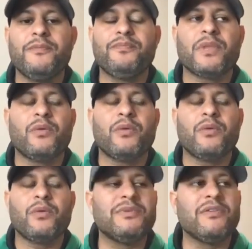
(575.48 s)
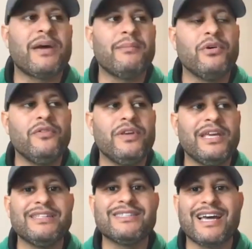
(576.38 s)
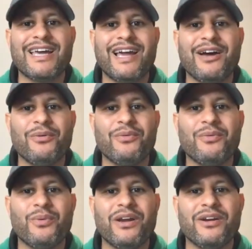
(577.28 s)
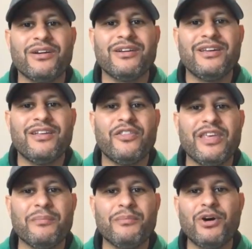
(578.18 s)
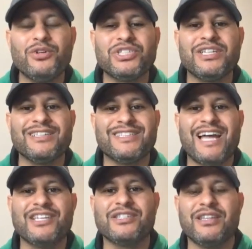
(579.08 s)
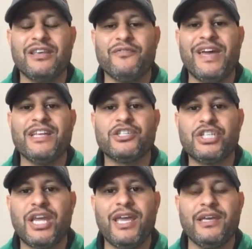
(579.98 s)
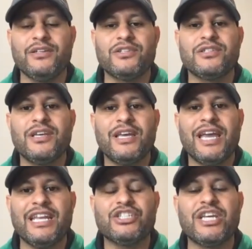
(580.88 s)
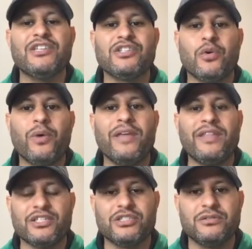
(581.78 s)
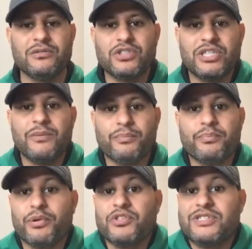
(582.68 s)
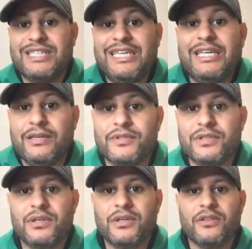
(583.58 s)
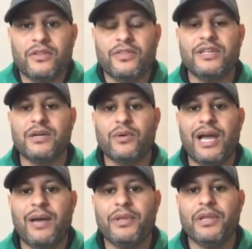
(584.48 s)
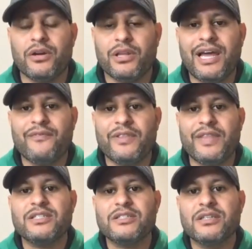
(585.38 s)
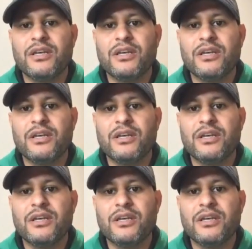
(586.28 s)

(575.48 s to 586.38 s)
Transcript: It reminds me of that movie Inside Out, where the emotion attached to the event changed, and it changed the way that she perceived the things that were happening in her life. And that's